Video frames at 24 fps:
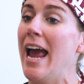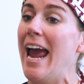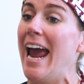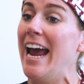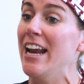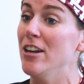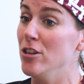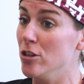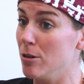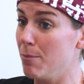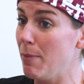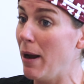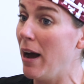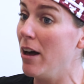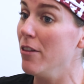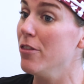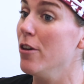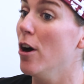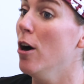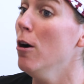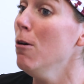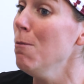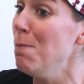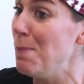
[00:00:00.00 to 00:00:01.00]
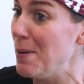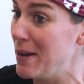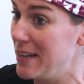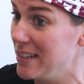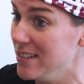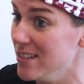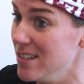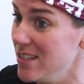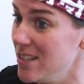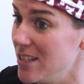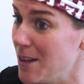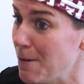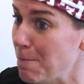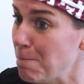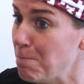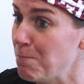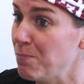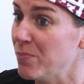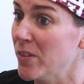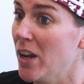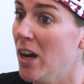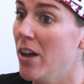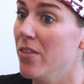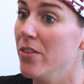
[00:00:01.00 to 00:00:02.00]
and your mouth opens,
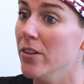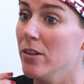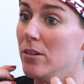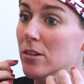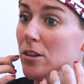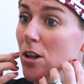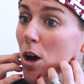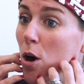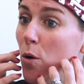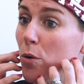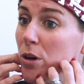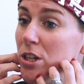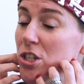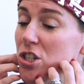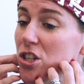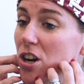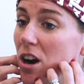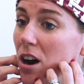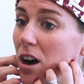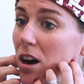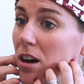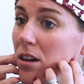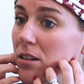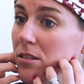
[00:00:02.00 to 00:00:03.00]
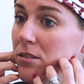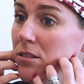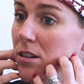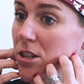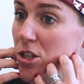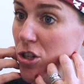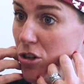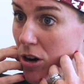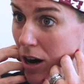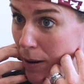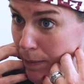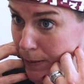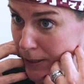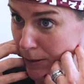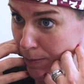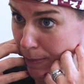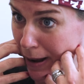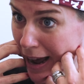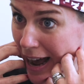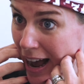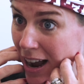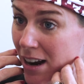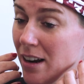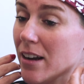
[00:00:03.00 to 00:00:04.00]
the lower jaw drops
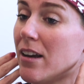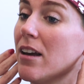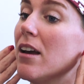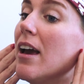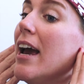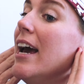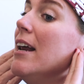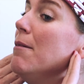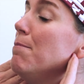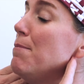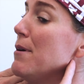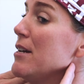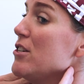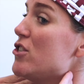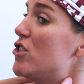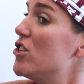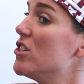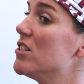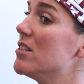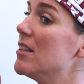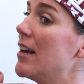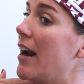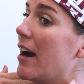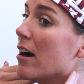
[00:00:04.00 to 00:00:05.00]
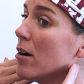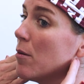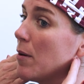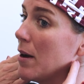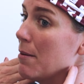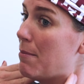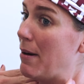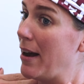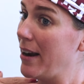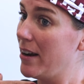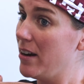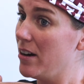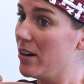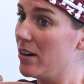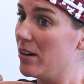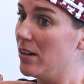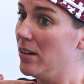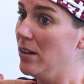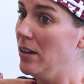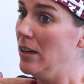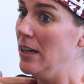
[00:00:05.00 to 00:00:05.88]
back and pinches the airway back here.